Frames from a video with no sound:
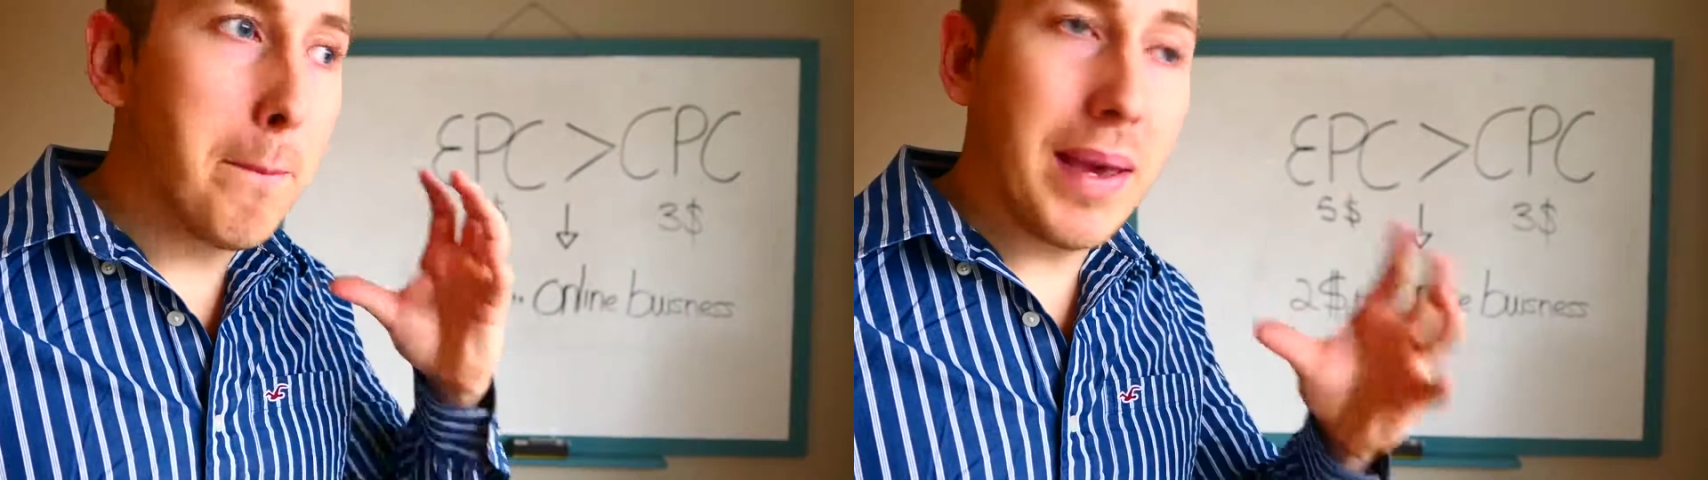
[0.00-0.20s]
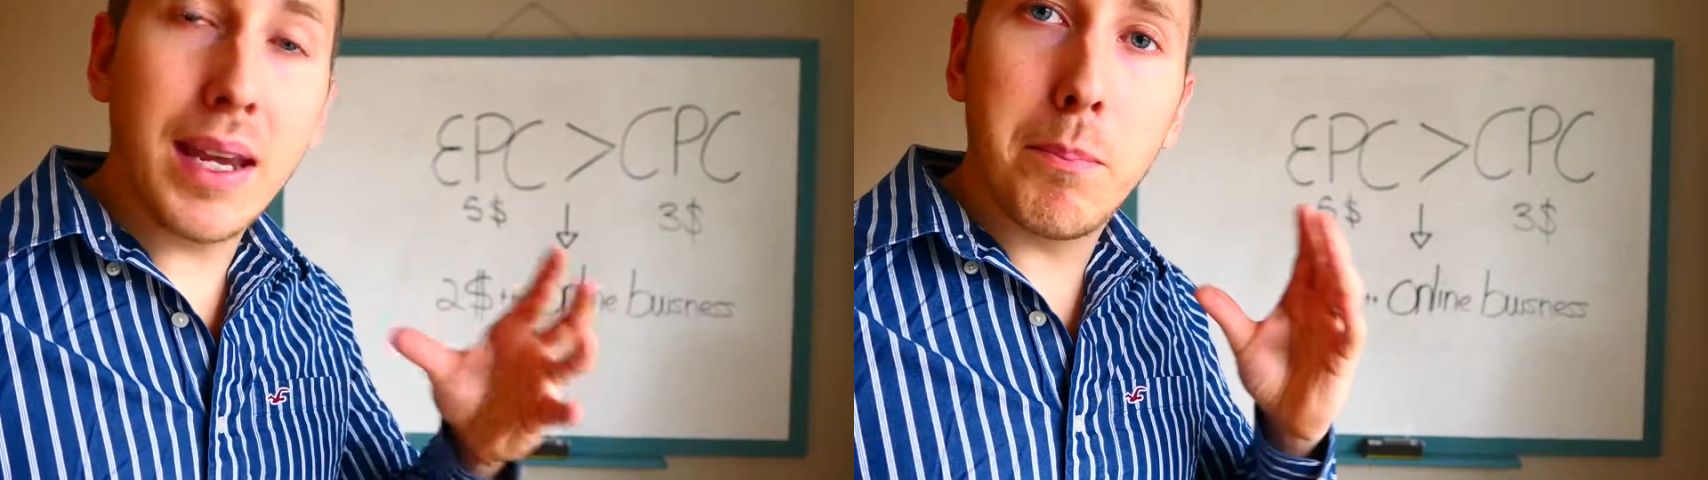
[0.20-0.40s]

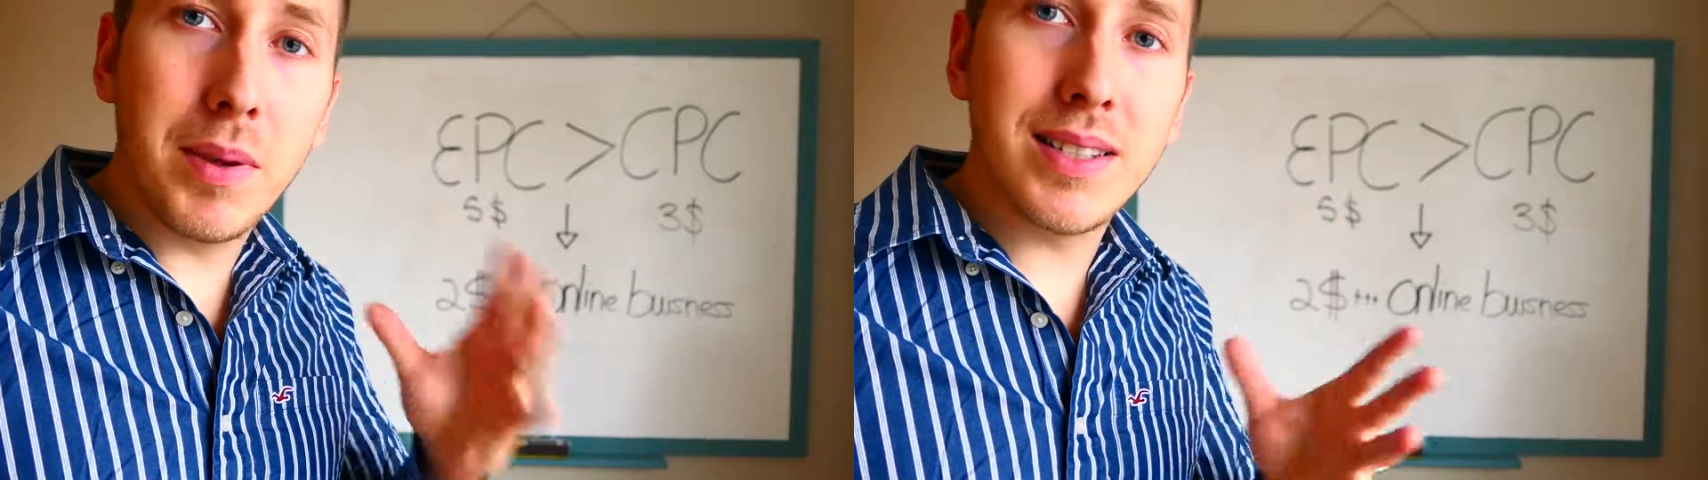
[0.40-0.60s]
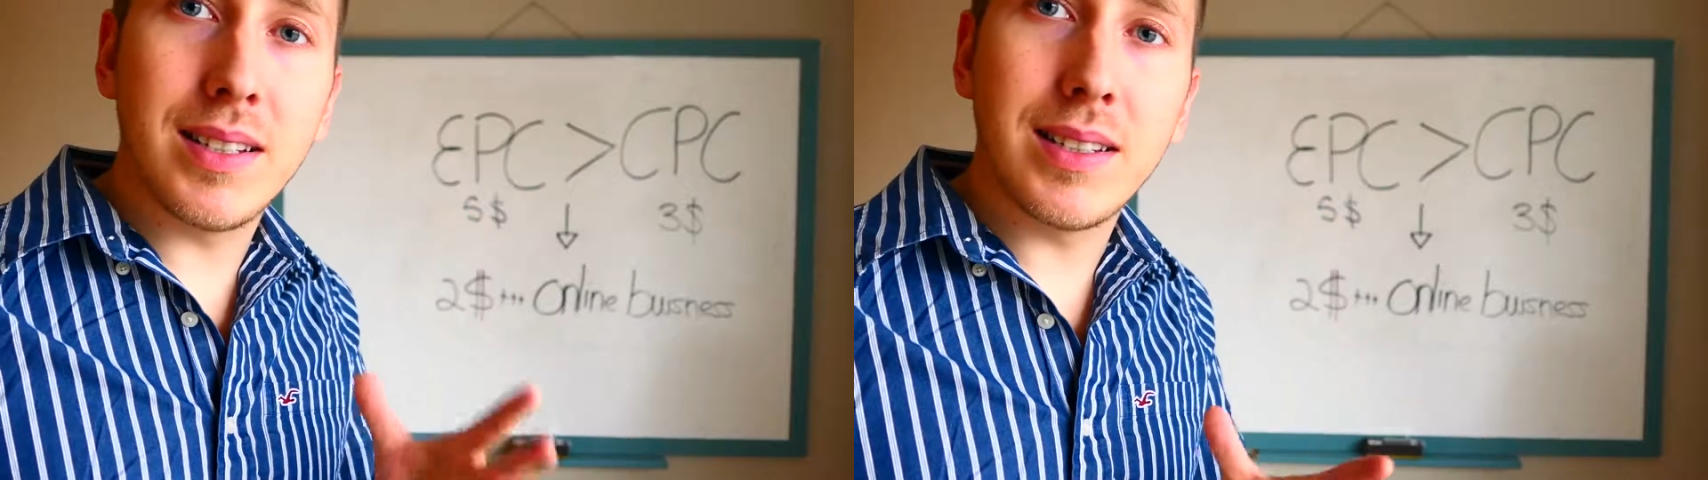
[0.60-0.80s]
big
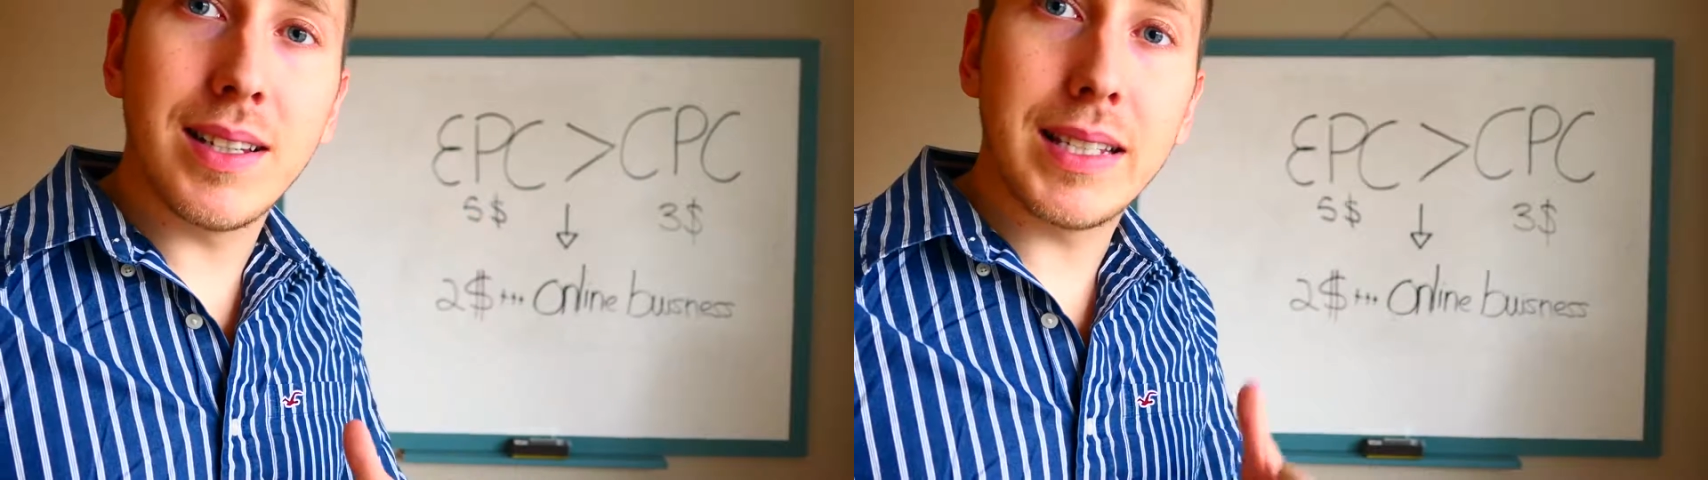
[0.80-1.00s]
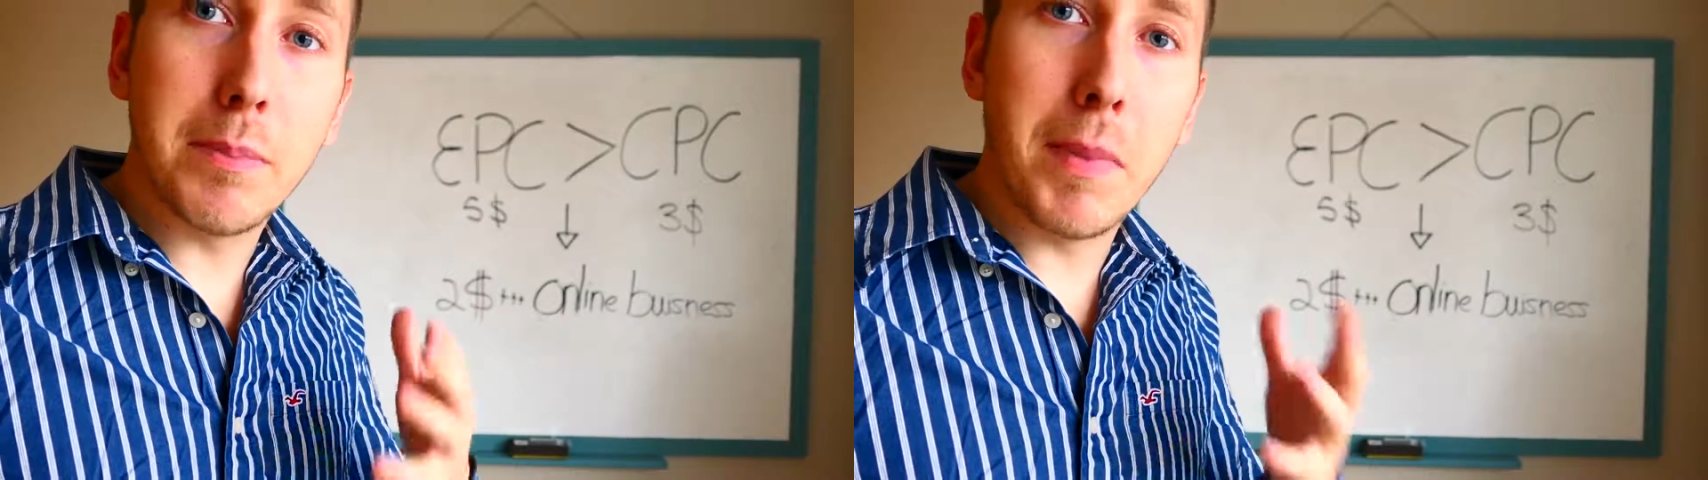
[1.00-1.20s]
businesses